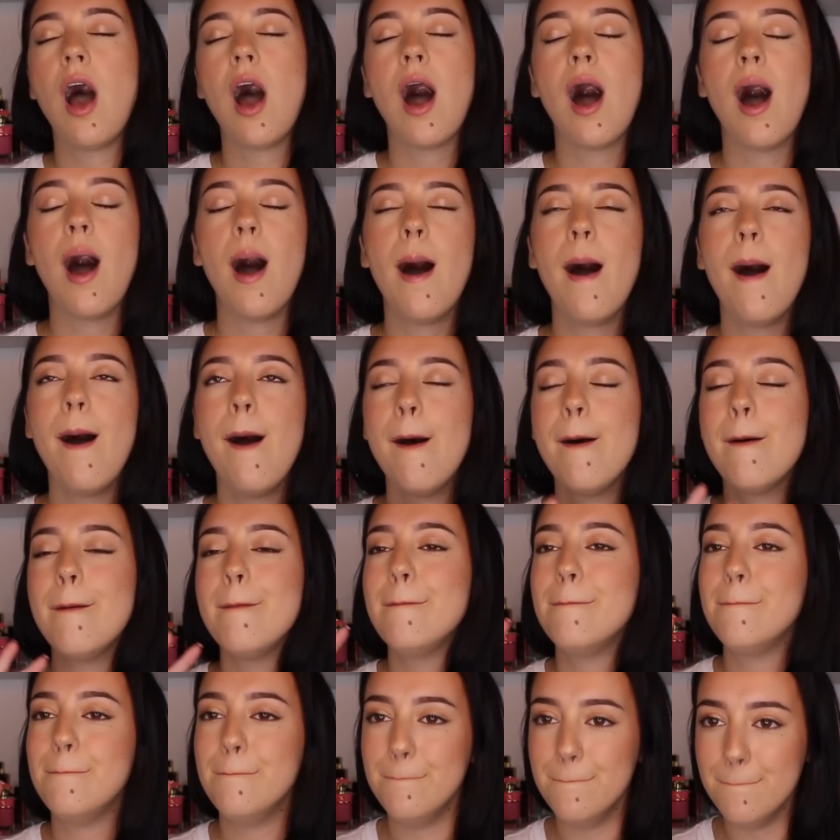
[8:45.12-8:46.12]

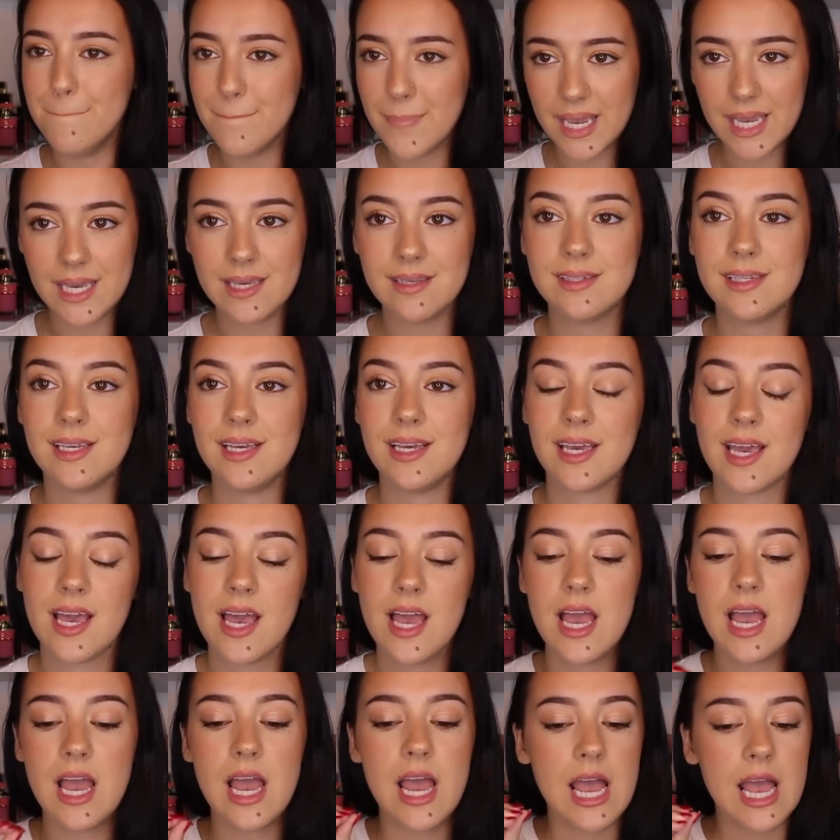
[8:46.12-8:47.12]
amazing.
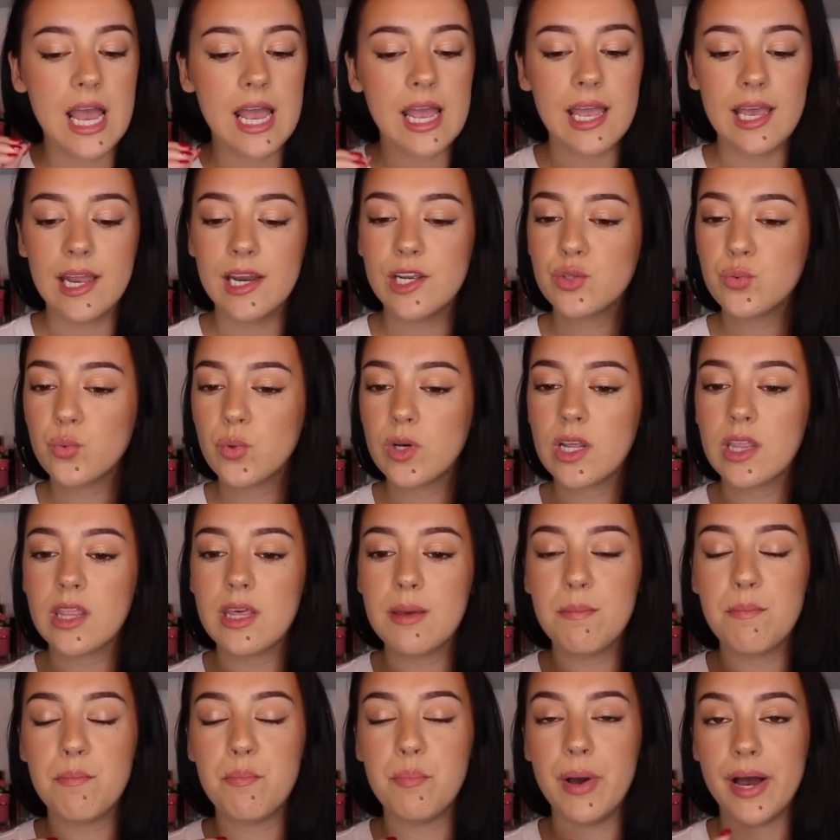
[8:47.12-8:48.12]
It is one of
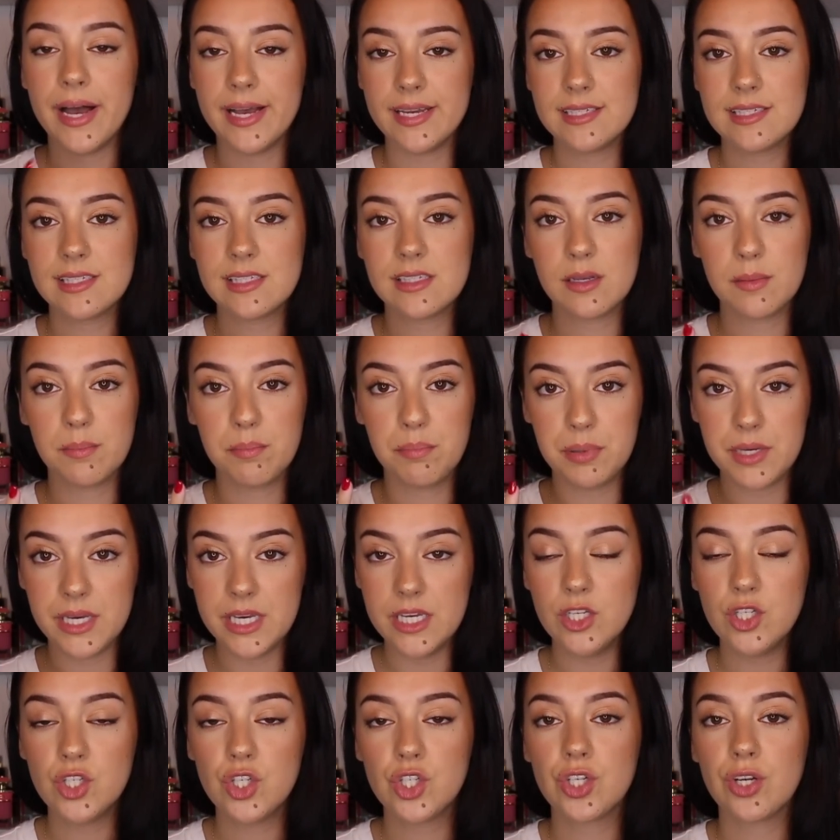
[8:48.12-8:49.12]
the best
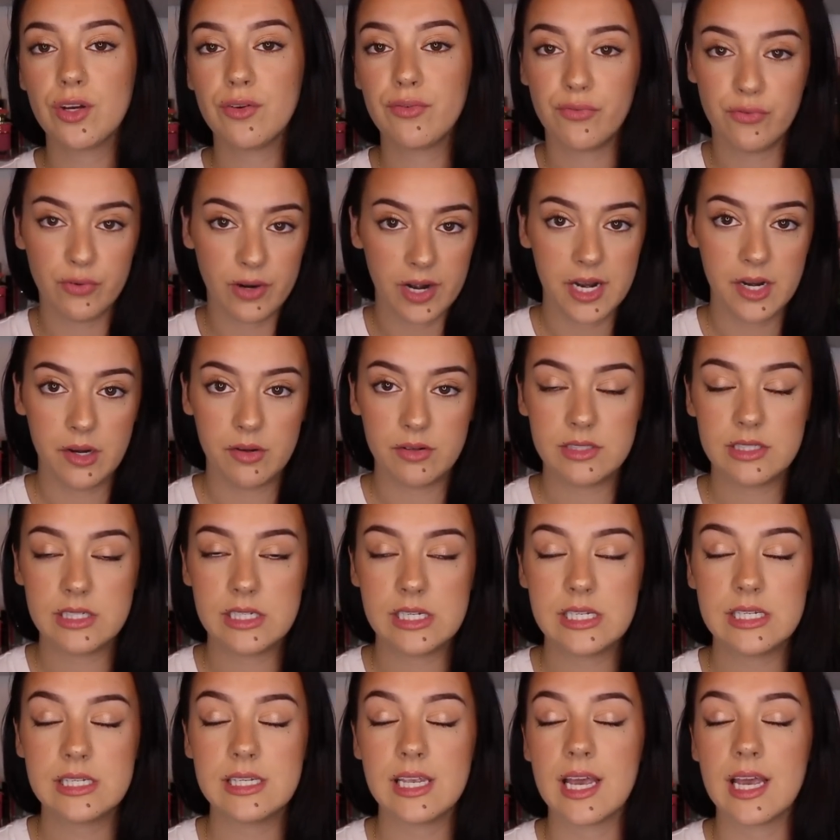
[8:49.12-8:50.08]
peach fragrances.